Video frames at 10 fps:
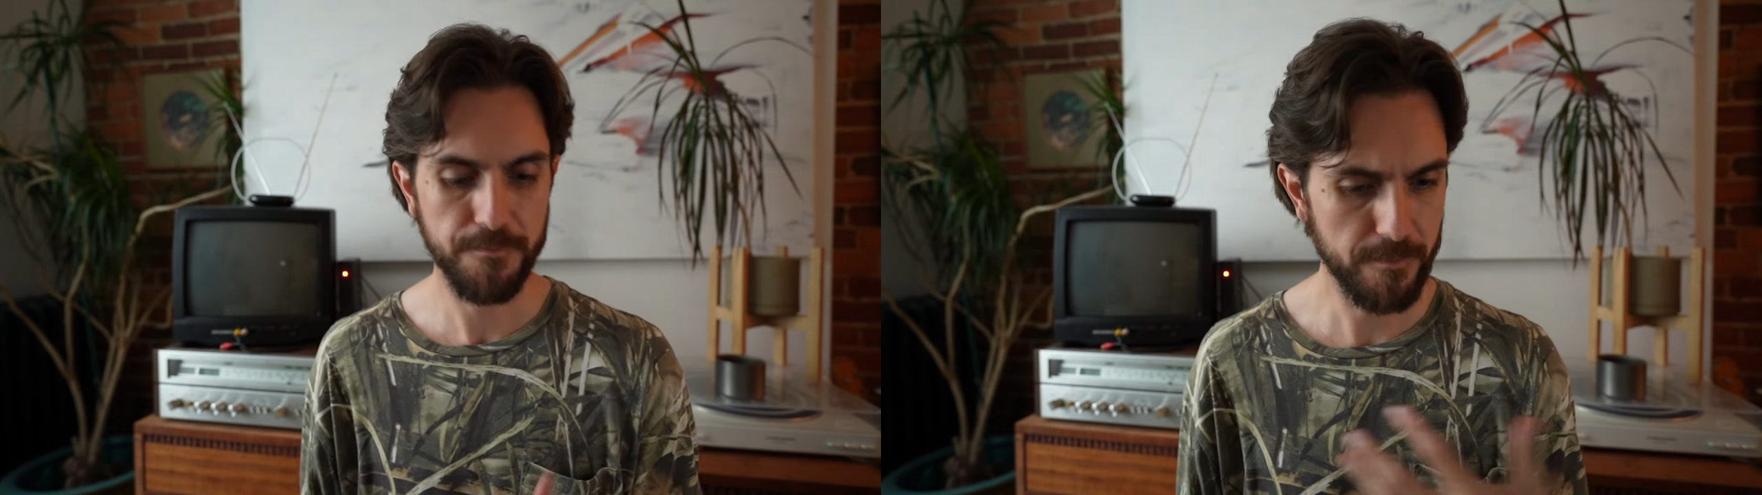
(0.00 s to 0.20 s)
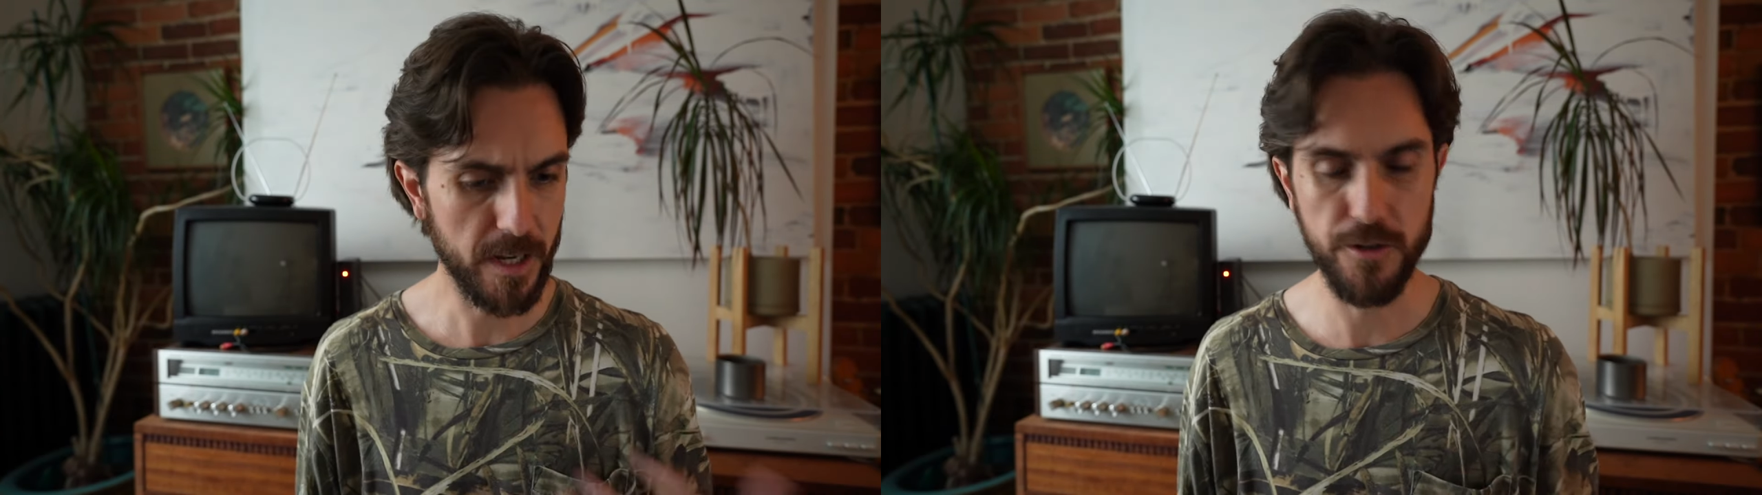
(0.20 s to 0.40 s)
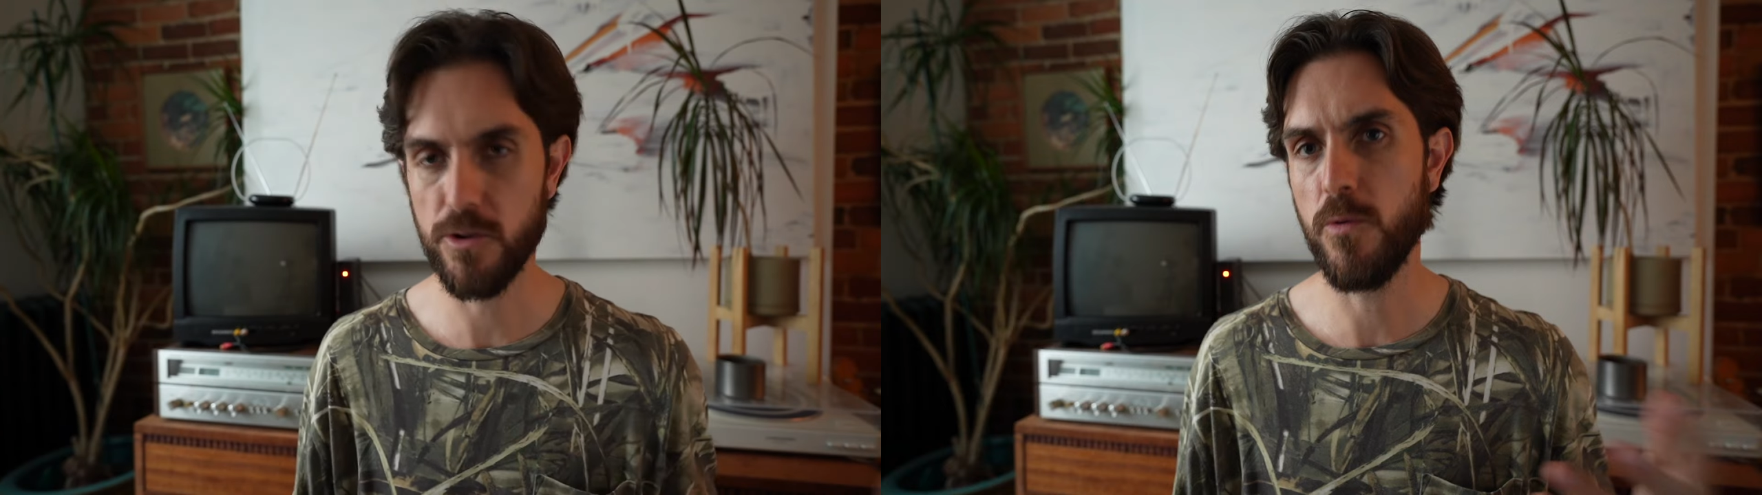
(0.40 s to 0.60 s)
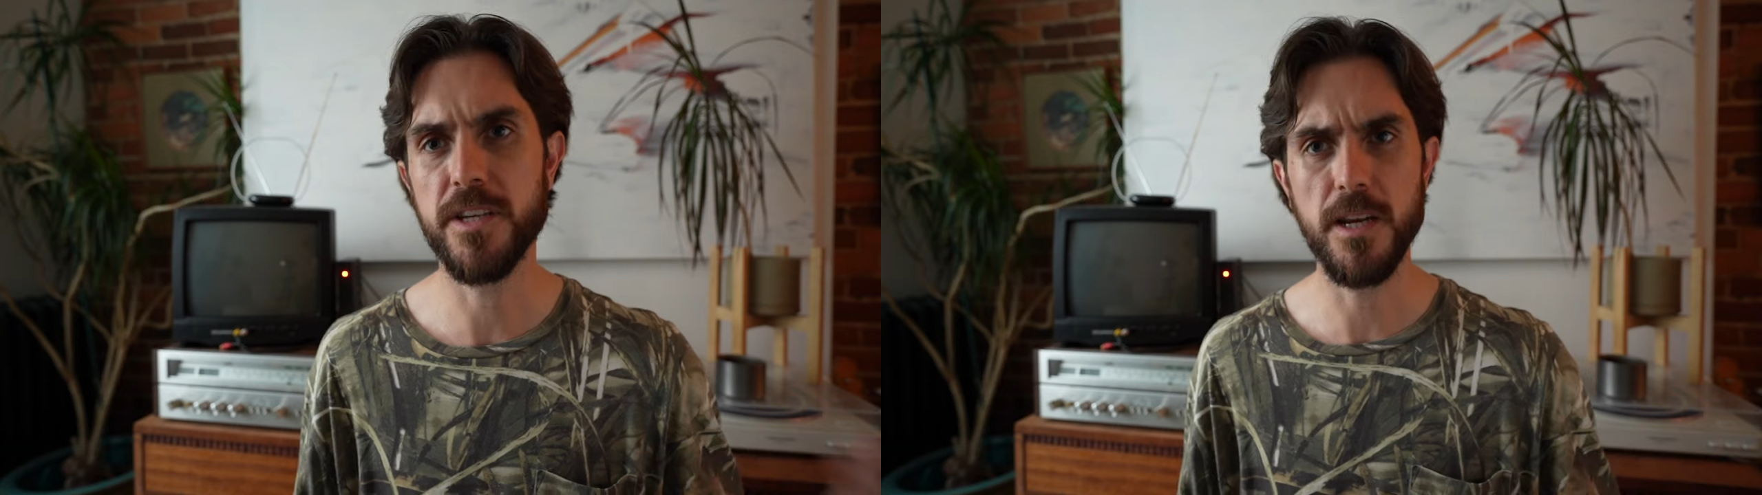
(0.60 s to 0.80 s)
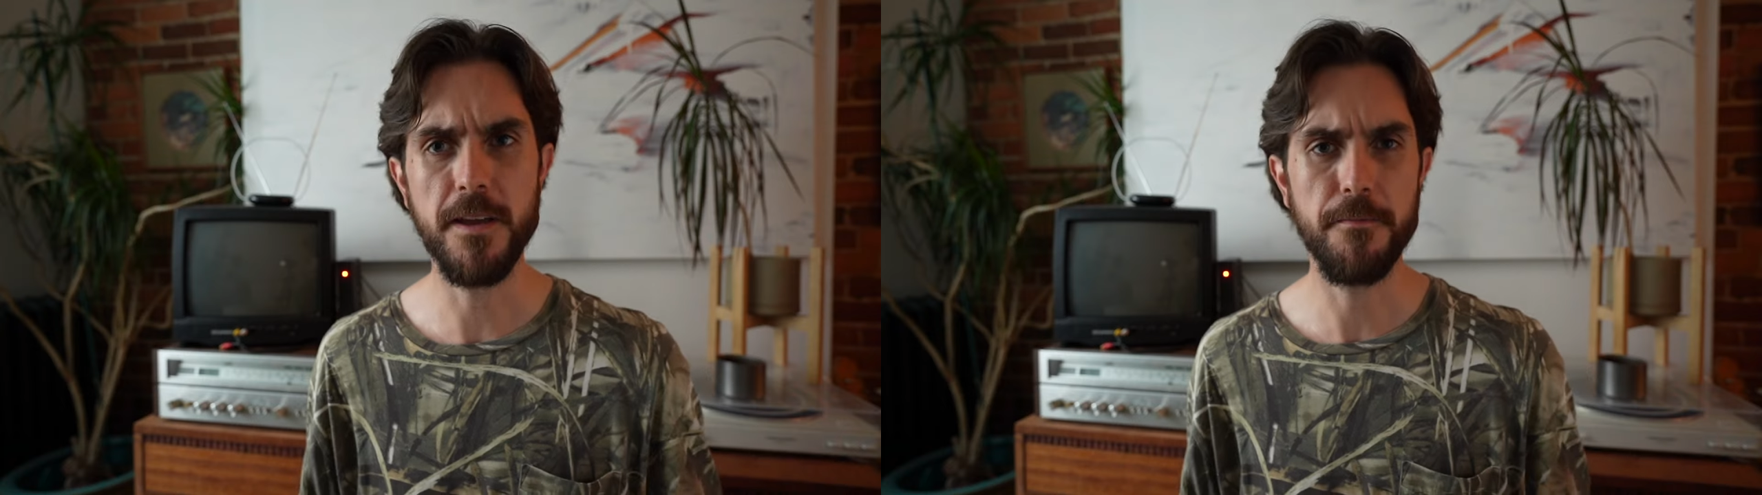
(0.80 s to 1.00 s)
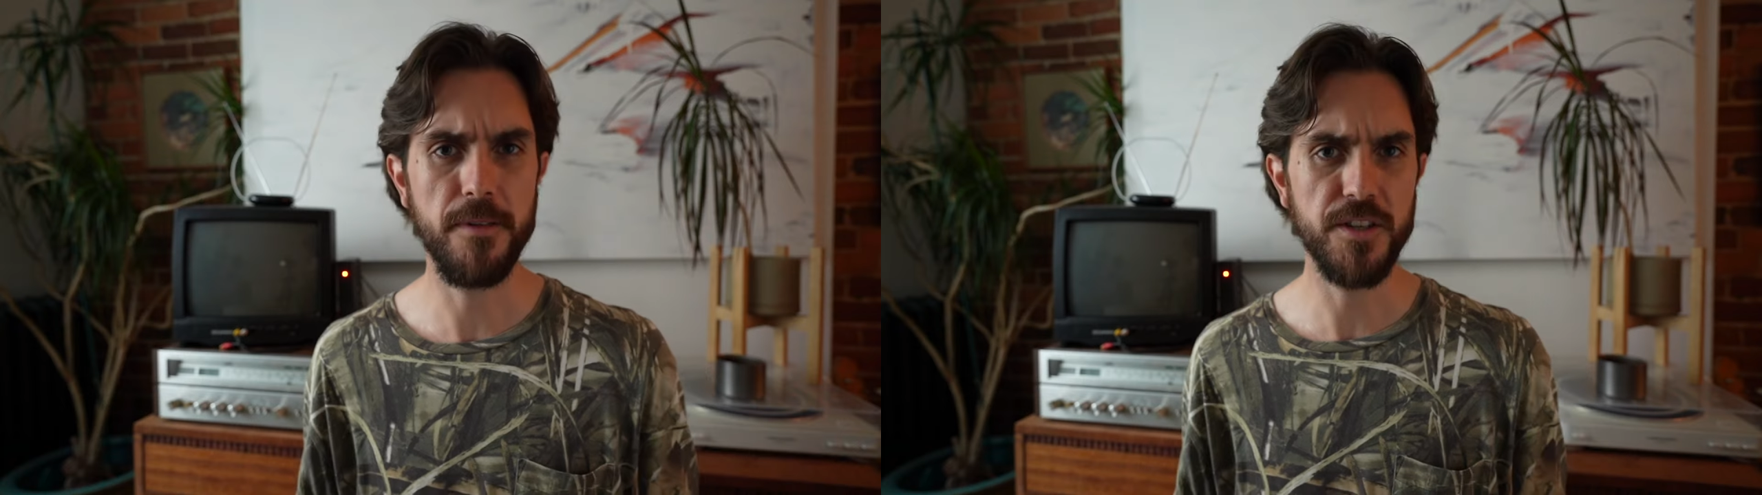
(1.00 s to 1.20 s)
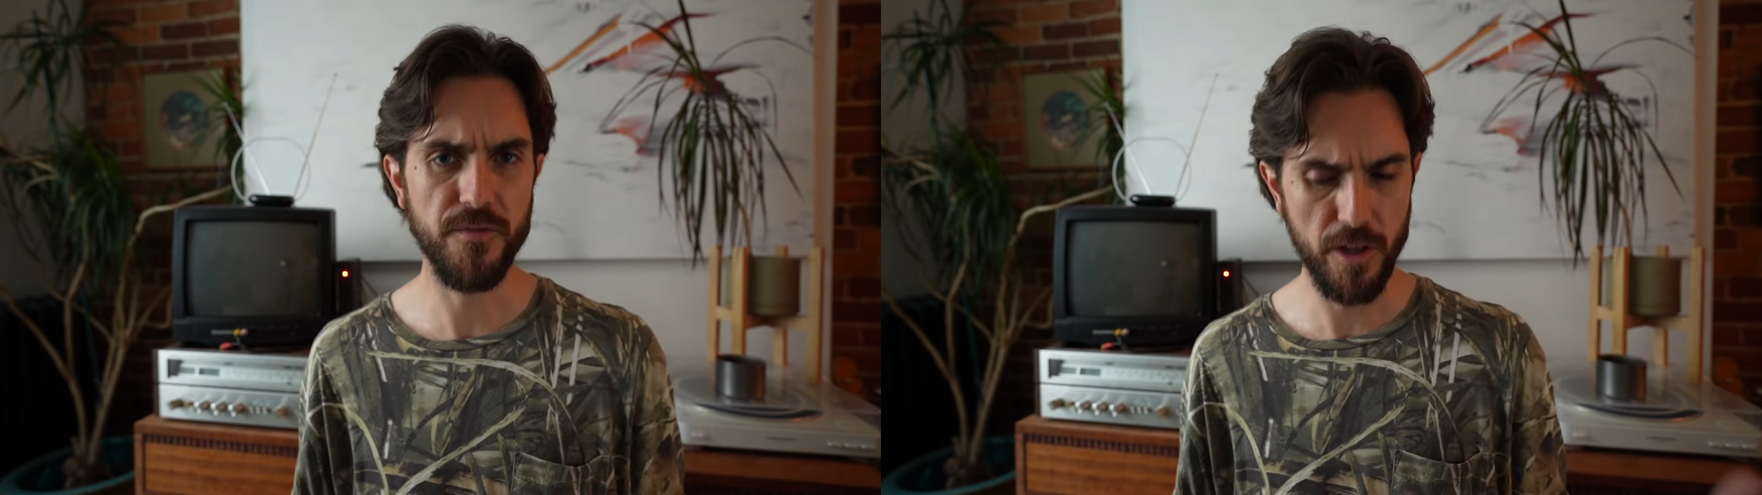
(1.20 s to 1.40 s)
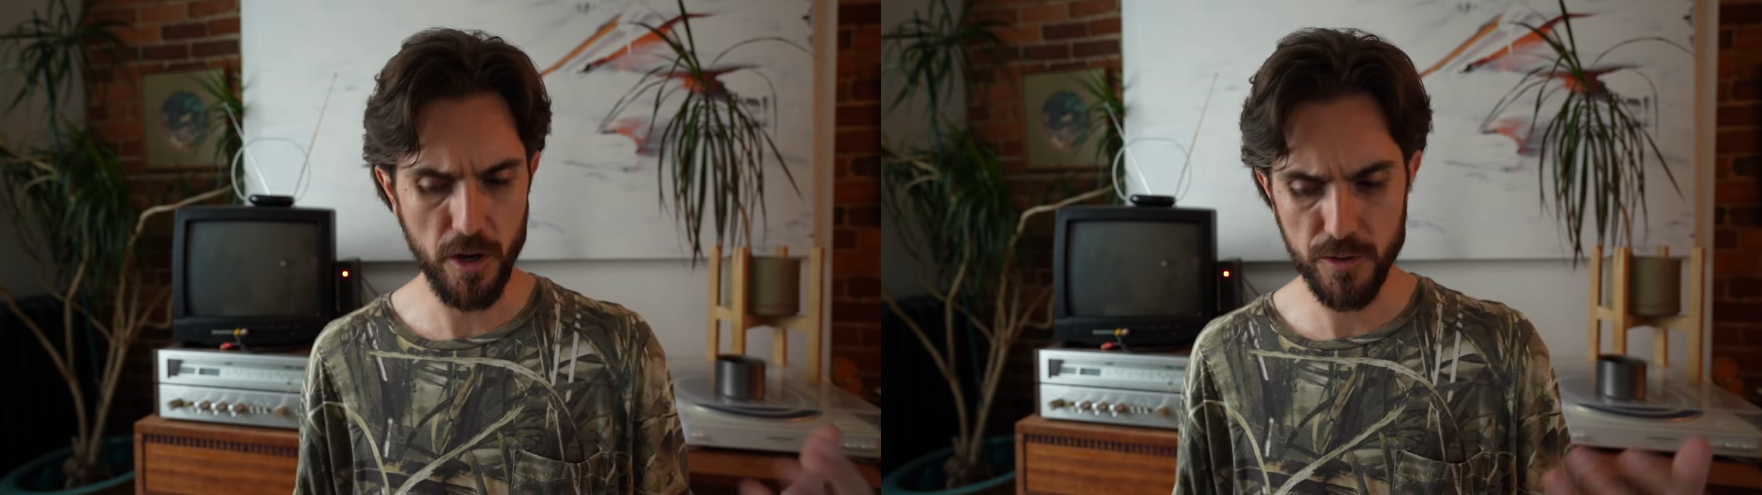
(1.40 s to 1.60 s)
because there's always going to be a place
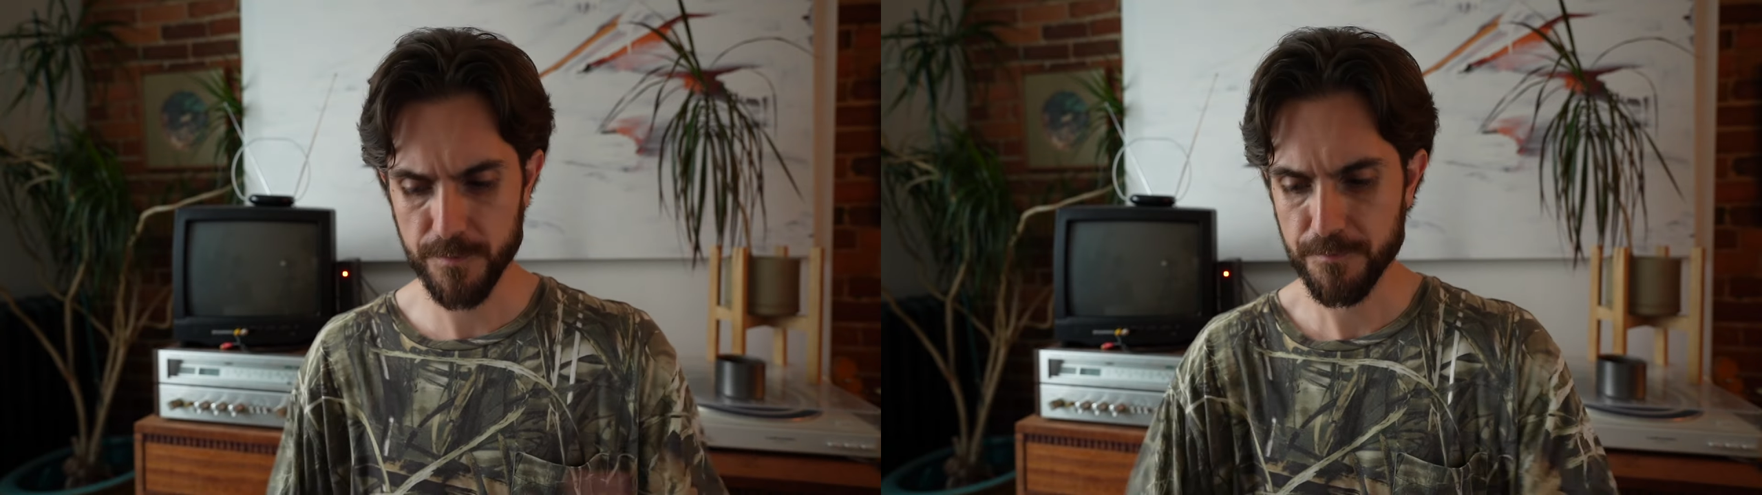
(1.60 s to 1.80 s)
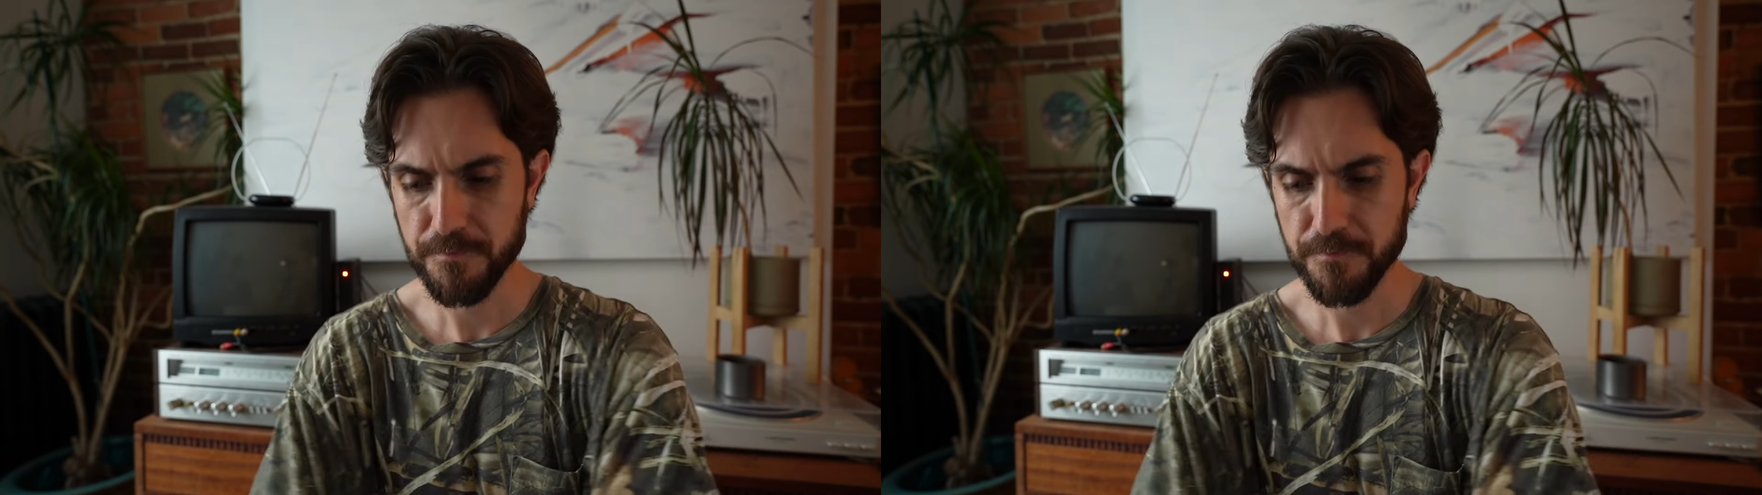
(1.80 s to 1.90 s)
for those.